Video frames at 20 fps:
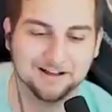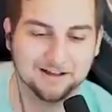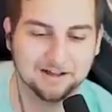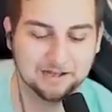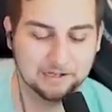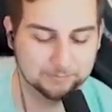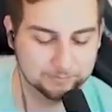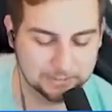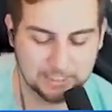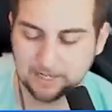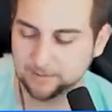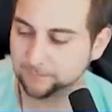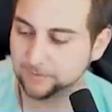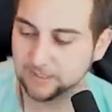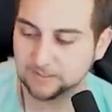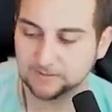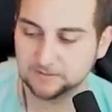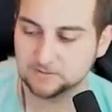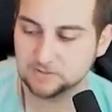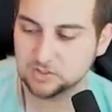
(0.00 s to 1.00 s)
Uh, yeah,
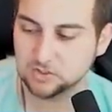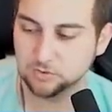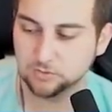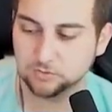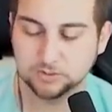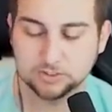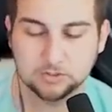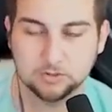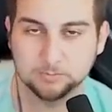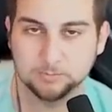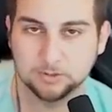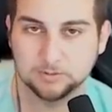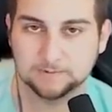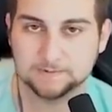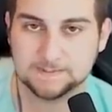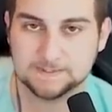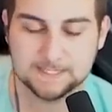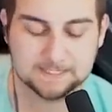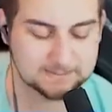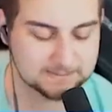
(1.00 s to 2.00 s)
band-aids totally cure
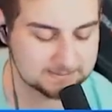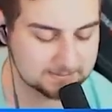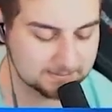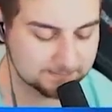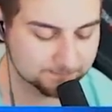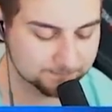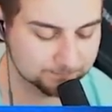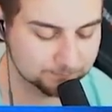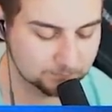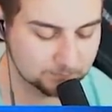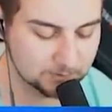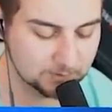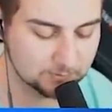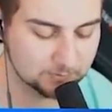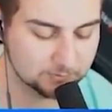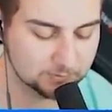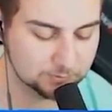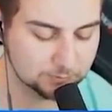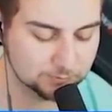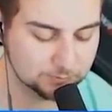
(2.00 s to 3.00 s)
bullets. That's um, you
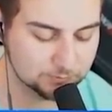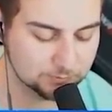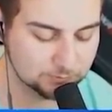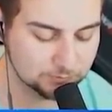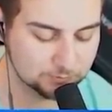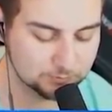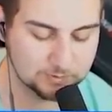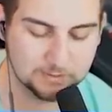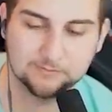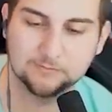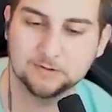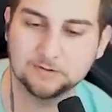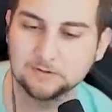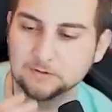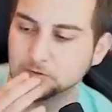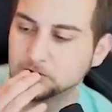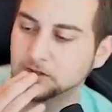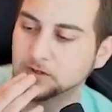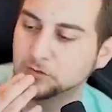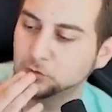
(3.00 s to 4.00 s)
know, you, you you give it a
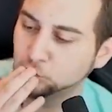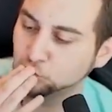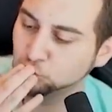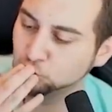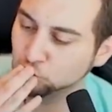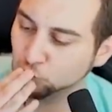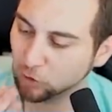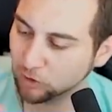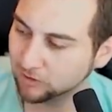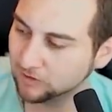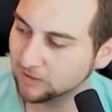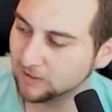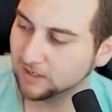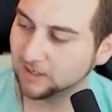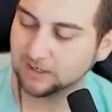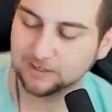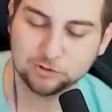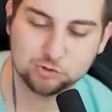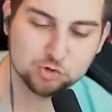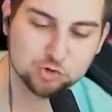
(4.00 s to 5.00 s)
little kiss,
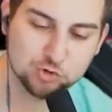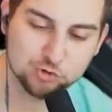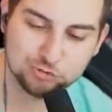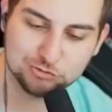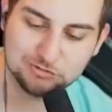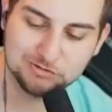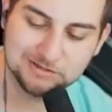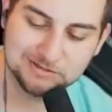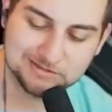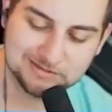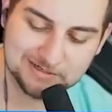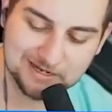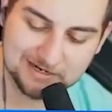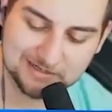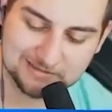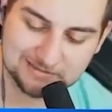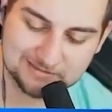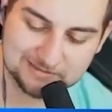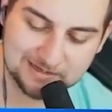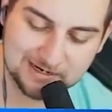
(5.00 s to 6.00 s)
and just go
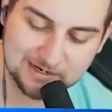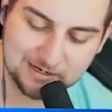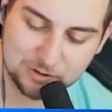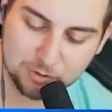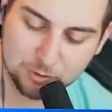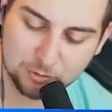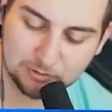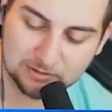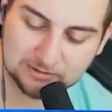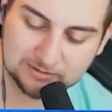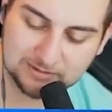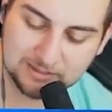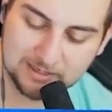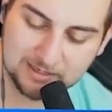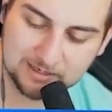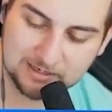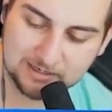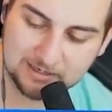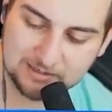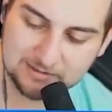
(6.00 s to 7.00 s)
sana sana
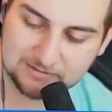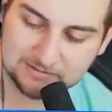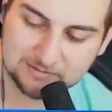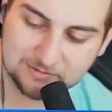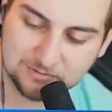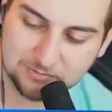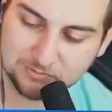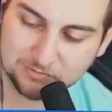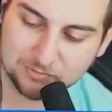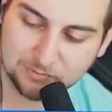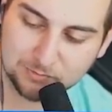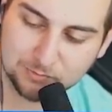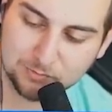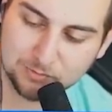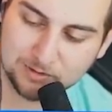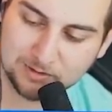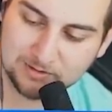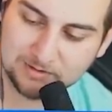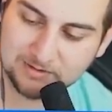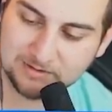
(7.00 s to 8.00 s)
colita de rana si no se
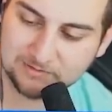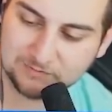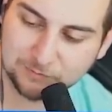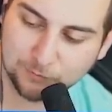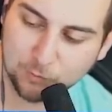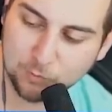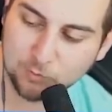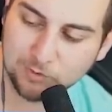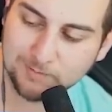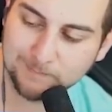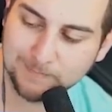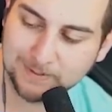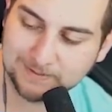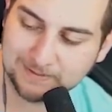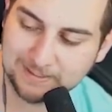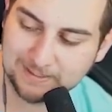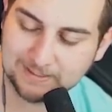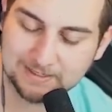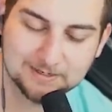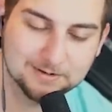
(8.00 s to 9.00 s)
cura hoy día se cura
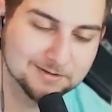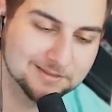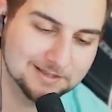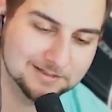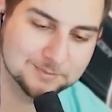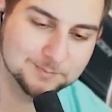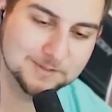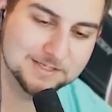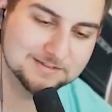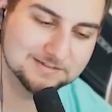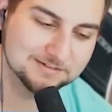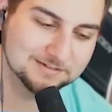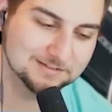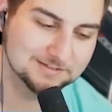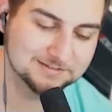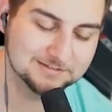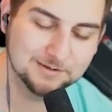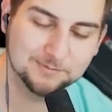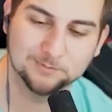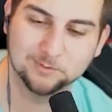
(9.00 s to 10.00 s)
mañana. That's
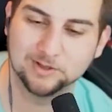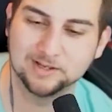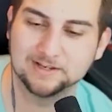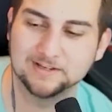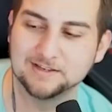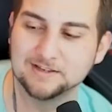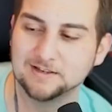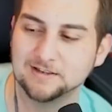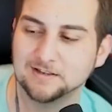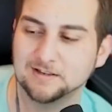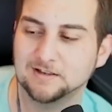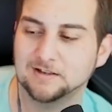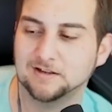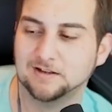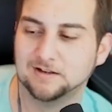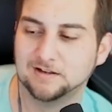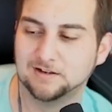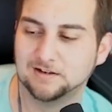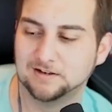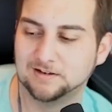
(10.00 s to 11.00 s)
basically something like,
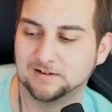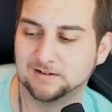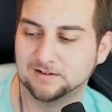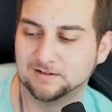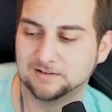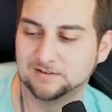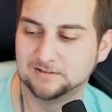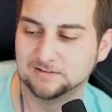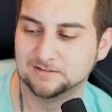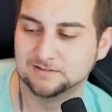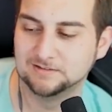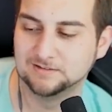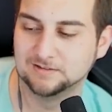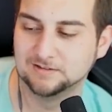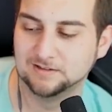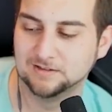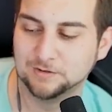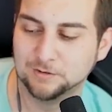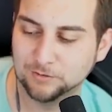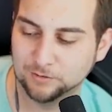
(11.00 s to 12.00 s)
uh,
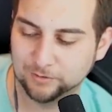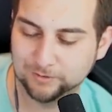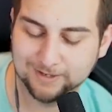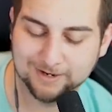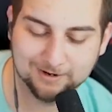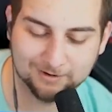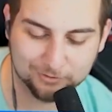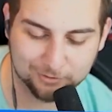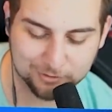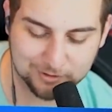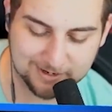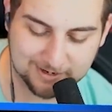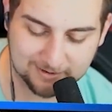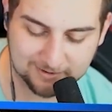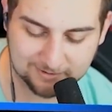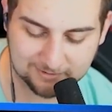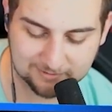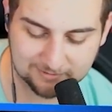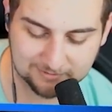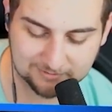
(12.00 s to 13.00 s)
there
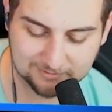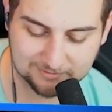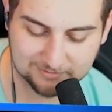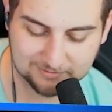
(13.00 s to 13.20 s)
there.